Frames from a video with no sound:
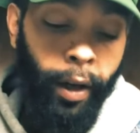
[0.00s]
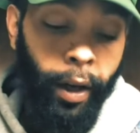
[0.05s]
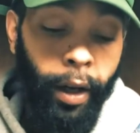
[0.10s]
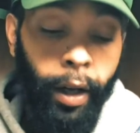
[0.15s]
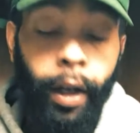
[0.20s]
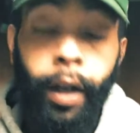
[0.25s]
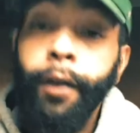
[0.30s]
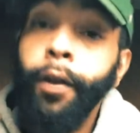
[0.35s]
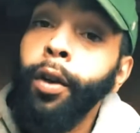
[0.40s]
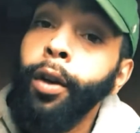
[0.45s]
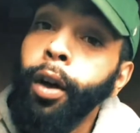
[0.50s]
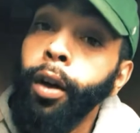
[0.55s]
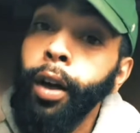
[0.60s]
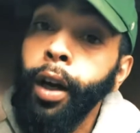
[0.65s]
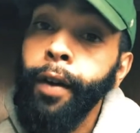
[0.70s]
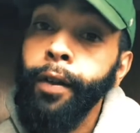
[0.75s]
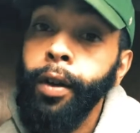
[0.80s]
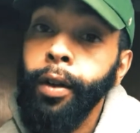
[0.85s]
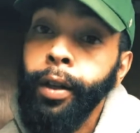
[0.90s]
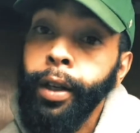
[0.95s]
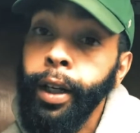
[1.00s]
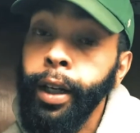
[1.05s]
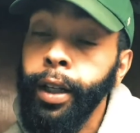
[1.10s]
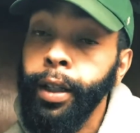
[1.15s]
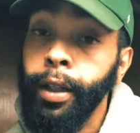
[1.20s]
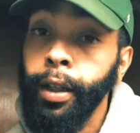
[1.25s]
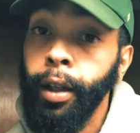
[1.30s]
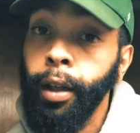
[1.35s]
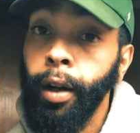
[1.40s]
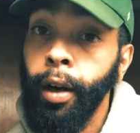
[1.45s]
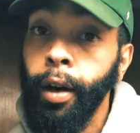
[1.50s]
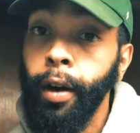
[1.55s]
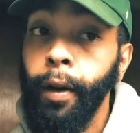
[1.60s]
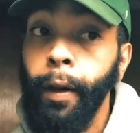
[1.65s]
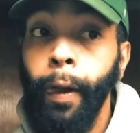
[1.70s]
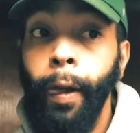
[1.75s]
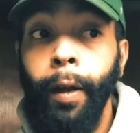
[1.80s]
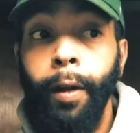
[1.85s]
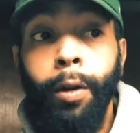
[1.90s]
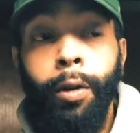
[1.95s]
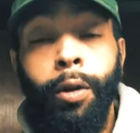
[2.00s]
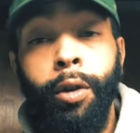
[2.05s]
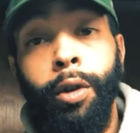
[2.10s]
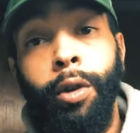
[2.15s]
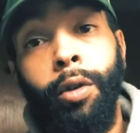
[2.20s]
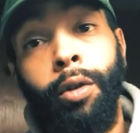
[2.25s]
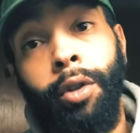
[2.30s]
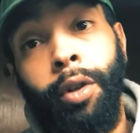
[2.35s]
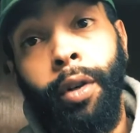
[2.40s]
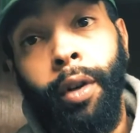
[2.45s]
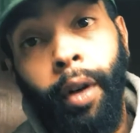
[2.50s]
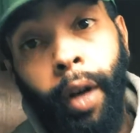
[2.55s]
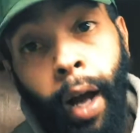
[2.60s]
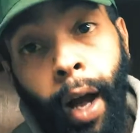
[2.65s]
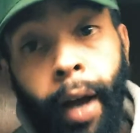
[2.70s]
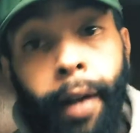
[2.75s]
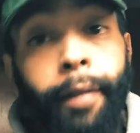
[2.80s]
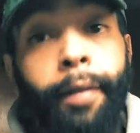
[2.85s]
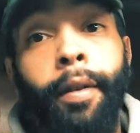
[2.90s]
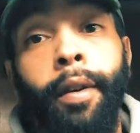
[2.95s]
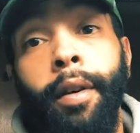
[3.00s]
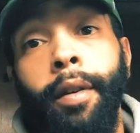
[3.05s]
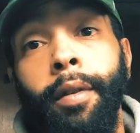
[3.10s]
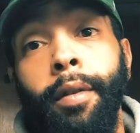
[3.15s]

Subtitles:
And if you don't have your DSLR, you can use your iPhone.